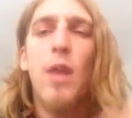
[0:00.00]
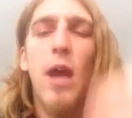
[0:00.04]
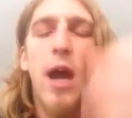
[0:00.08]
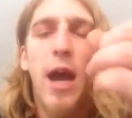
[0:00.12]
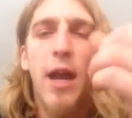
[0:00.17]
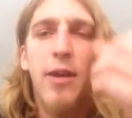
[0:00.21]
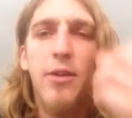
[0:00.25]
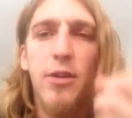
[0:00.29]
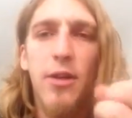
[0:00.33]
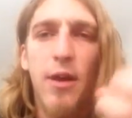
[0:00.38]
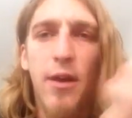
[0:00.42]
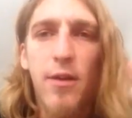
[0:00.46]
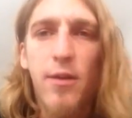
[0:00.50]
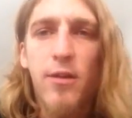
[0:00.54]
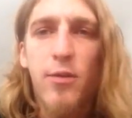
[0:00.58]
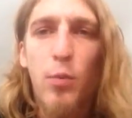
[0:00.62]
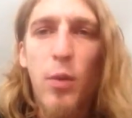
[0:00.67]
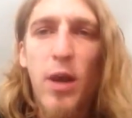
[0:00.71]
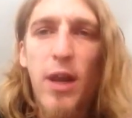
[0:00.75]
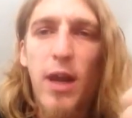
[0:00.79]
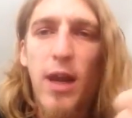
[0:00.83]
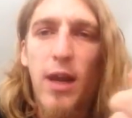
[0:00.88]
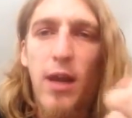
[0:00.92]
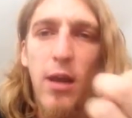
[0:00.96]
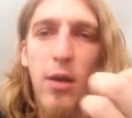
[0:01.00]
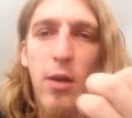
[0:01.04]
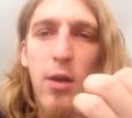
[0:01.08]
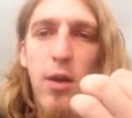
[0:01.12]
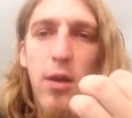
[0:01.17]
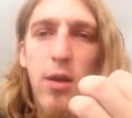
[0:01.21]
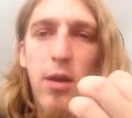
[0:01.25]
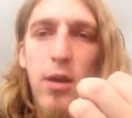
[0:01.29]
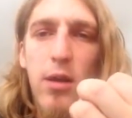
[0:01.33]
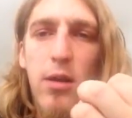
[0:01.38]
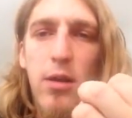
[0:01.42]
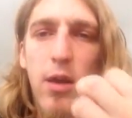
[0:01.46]
And you notice when I
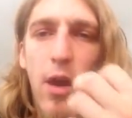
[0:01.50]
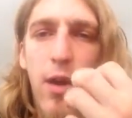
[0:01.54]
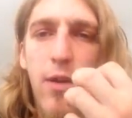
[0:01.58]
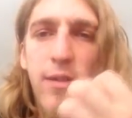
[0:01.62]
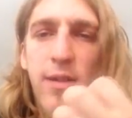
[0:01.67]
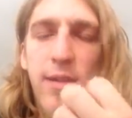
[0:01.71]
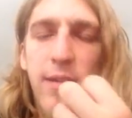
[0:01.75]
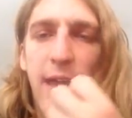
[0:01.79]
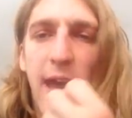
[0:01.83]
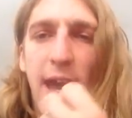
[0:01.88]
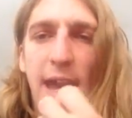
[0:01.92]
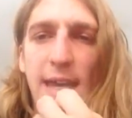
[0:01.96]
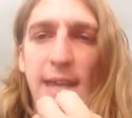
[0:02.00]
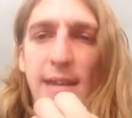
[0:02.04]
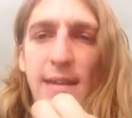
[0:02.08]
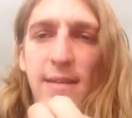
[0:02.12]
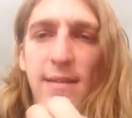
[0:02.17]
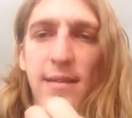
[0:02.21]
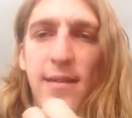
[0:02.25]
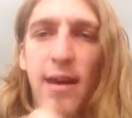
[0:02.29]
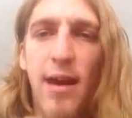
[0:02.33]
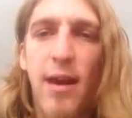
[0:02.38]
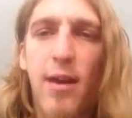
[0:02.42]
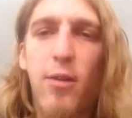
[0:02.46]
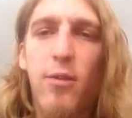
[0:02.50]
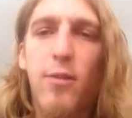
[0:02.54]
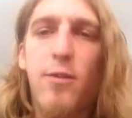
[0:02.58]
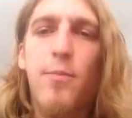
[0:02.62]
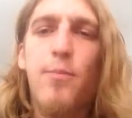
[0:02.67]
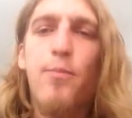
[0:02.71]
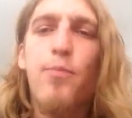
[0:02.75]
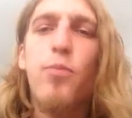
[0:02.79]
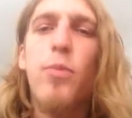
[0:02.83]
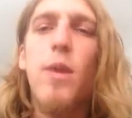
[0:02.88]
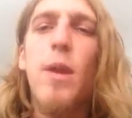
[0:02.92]
go to that E sound,